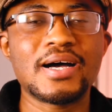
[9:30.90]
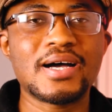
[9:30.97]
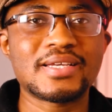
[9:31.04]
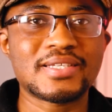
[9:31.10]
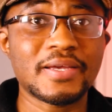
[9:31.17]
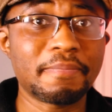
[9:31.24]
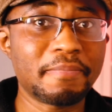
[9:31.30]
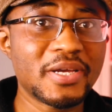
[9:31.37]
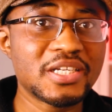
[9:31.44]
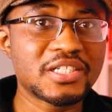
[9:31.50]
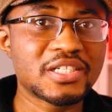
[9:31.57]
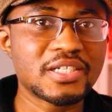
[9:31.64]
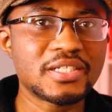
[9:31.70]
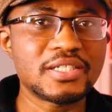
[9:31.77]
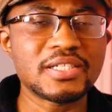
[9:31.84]
as I
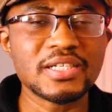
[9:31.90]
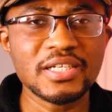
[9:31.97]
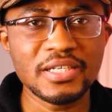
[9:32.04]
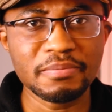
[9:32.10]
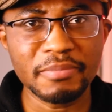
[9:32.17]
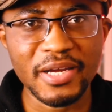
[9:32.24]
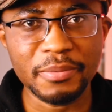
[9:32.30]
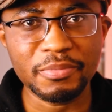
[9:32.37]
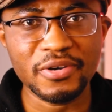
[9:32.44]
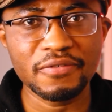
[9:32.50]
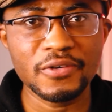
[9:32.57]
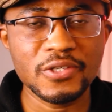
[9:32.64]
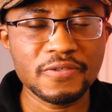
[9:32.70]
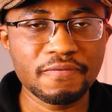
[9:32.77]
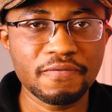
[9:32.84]
mentioned in my
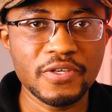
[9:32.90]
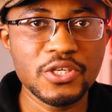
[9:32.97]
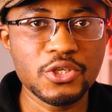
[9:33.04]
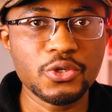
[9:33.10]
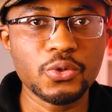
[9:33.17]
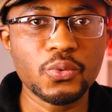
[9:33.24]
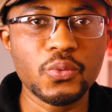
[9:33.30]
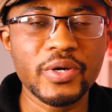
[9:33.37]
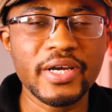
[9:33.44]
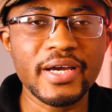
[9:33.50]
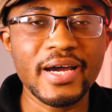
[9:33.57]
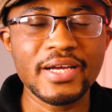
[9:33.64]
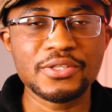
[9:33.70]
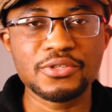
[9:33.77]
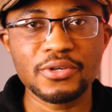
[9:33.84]
previous video where
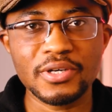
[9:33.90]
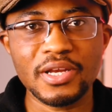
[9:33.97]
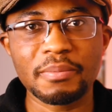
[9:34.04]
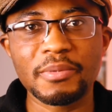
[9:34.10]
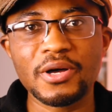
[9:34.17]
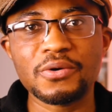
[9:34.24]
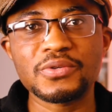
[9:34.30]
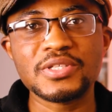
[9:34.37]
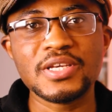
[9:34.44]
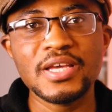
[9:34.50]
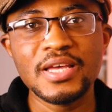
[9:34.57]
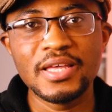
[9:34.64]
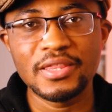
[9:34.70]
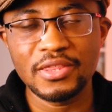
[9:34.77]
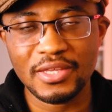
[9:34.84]
I talked about
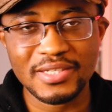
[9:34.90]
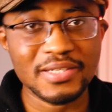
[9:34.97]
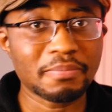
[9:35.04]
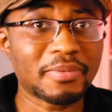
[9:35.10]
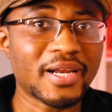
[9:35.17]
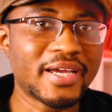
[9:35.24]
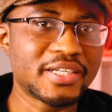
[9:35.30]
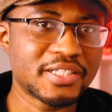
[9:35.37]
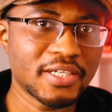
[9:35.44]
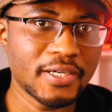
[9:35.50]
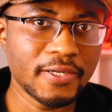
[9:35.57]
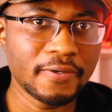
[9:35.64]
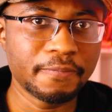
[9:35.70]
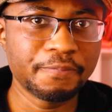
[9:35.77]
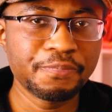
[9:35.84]
the supply
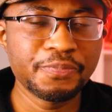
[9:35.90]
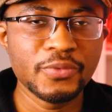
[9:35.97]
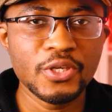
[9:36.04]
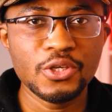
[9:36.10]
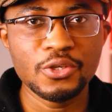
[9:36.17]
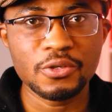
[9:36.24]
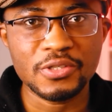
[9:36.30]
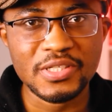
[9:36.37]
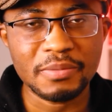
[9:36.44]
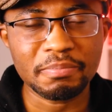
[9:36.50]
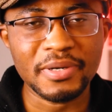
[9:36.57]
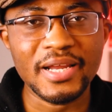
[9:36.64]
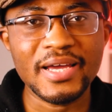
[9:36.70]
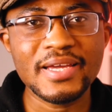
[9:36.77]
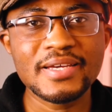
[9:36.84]
chain, your
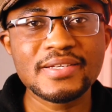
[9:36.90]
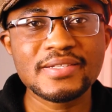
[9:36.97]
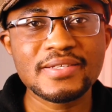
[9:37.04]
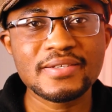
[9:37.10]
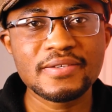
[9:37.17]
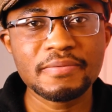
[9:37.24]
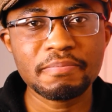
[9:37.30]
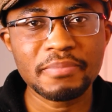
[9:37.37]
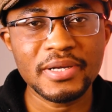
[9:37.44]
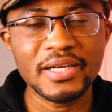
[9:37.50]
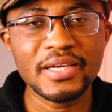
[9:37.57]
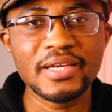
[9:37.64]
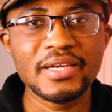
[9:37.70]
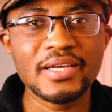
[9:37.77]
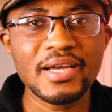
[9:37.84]
suppliers
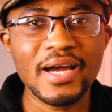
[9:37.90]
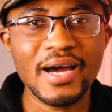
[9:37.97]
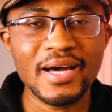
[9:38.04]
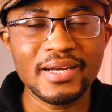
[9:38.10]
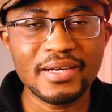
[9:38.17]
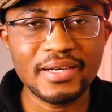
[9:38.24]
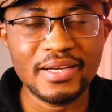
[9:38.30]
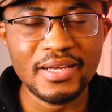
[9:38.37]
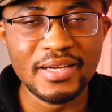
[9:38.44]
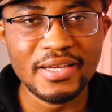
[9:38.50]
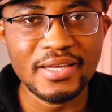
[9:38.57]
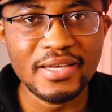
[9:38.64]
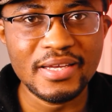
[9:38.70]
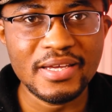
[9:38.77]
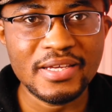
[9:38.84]
play an
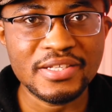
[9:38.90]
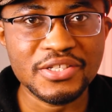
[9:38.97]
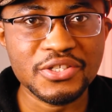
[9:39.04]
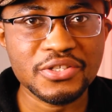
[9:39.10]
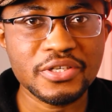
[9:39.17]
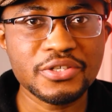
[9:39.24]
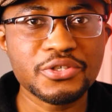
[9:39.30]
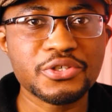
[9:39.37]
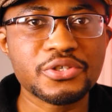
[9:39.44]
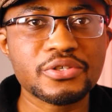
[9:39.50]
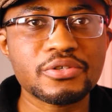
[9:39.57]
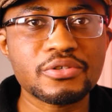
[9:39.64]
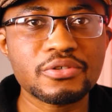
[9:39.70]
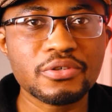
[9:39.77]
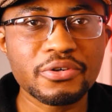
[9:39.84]

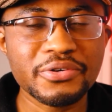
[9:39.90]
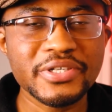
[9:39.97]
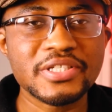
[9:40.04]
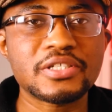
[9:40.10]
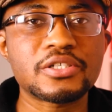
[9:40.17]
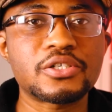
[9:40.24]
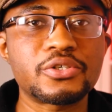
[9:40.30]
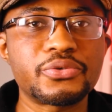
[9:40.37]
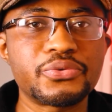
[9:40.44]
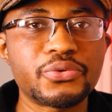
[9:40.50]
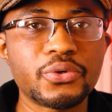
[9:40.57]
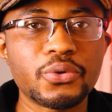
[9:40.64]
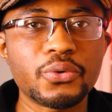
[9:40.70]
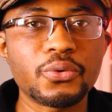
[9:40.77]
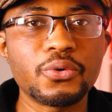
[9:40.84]
essential, critical
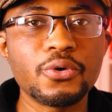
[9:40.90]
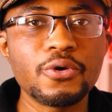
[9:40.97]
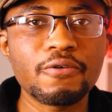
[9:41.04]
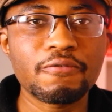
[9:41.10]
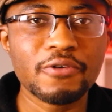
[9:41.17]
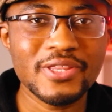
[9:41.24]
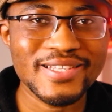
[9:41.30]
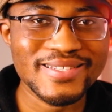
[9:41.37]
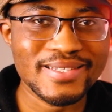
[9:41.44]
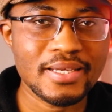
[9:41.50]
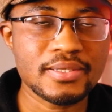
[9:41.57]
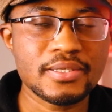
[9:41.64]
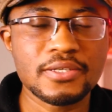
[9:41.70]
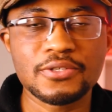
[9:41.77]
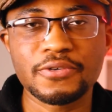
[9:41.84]
role for the
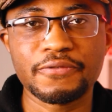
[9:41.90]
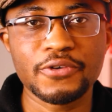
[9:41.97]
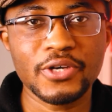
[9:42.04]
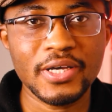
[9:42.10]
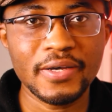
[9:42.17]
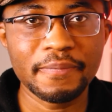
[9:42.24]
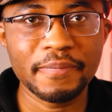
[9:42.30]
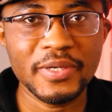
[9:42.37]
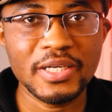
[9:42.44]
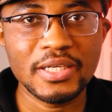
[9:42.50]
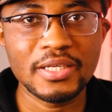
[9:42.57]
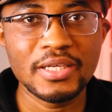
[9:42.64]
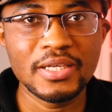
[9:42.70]
success of your company.